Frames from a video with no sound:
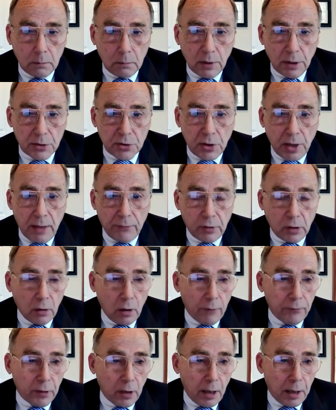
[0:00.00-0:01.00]
it saved an
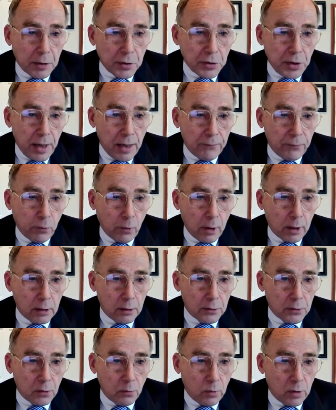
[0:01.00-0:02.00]
awful lot of staff work
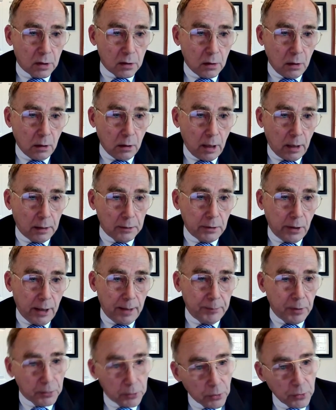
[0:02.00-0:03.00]
because there wasn't a lot of
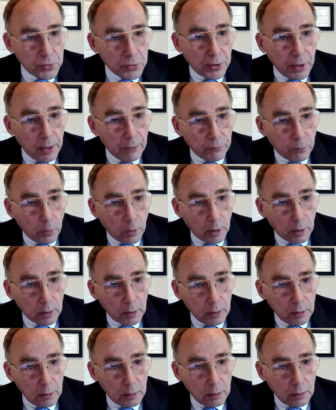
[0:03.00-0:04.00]
time to do staff
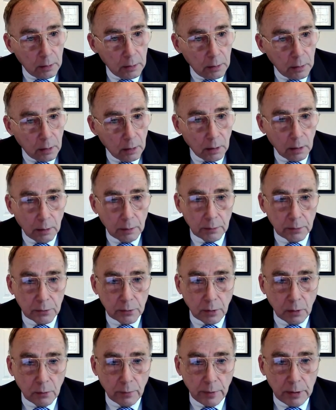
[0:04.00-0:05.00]
work.
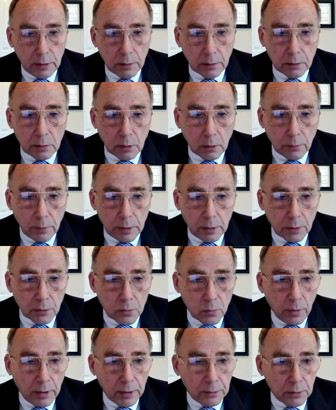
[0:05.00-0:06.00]
So we
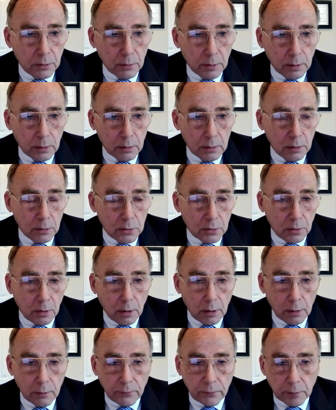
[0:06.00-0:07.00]
just went to it, and it
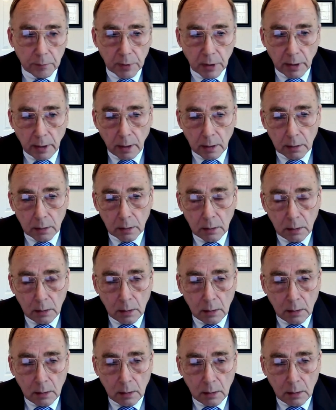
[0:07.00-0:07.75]
started from that.